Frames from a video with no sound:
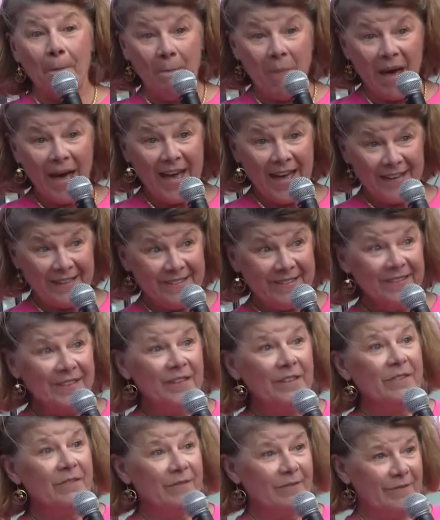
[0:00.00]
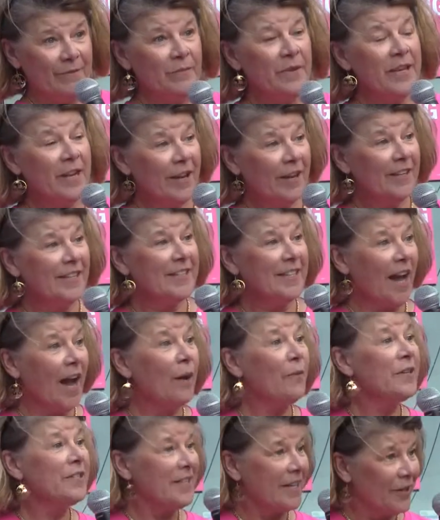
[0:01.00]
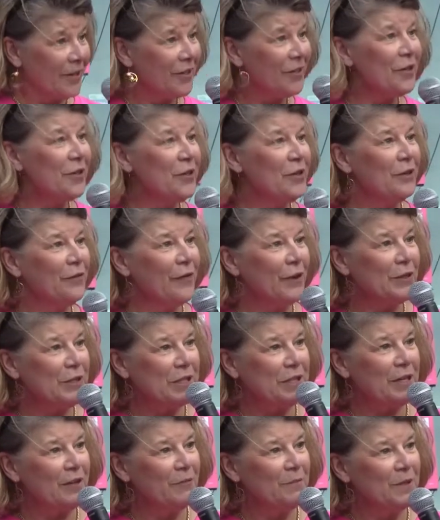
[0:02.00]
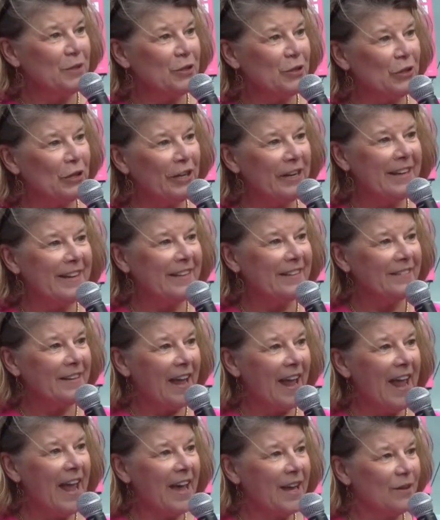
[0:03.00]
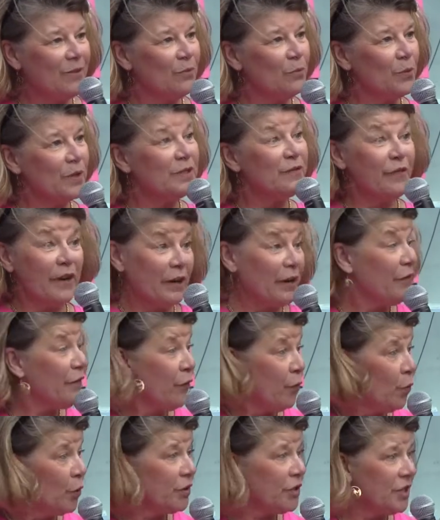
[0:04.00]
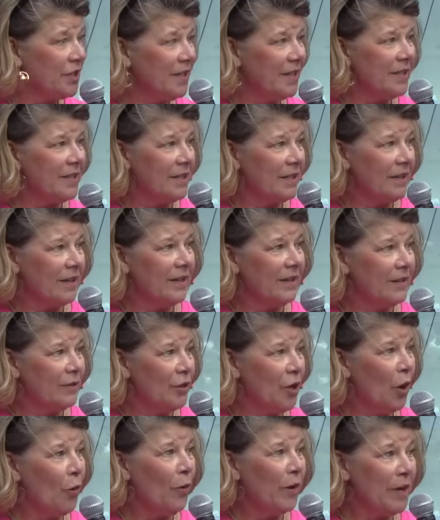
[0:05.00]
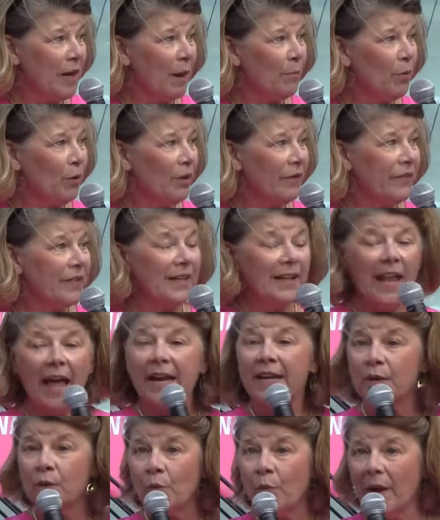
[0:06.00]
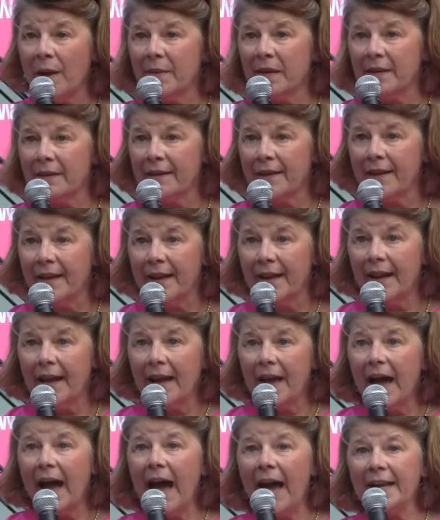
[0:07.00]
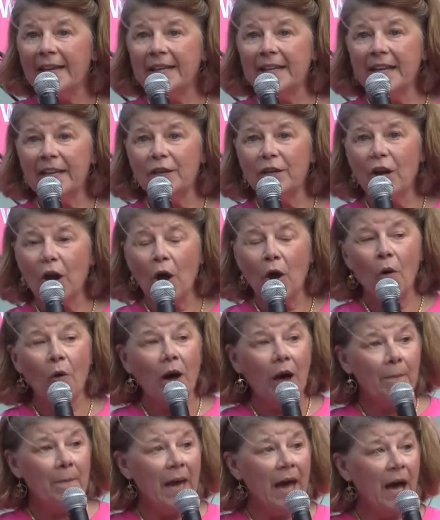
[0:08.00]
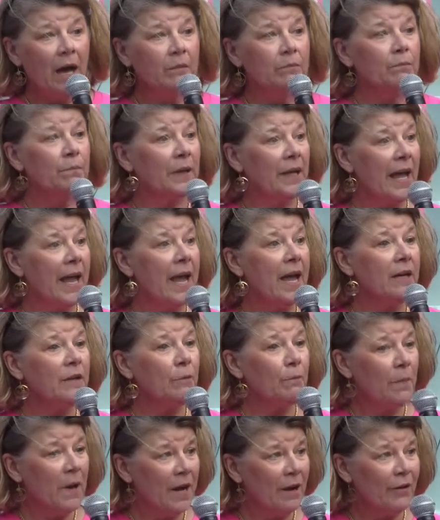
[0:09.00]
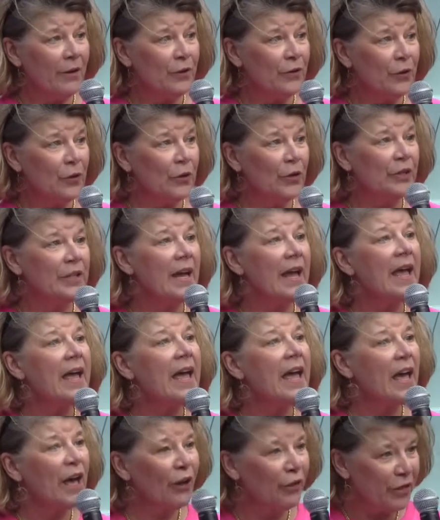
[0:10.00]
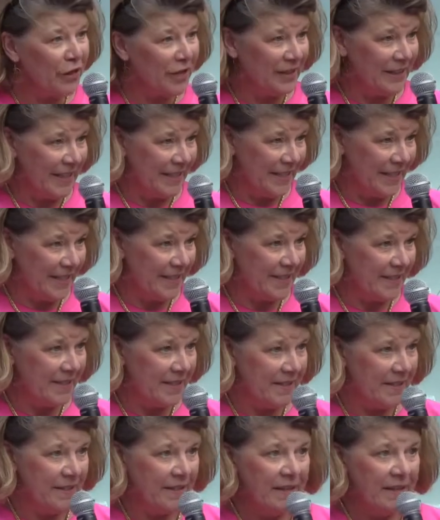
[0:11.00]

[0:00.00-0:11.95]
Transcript: But because I was here at the University of Missouri and, and was very fortunate to know a number of enlightened women. I did know about Planned Parenthood health clinics.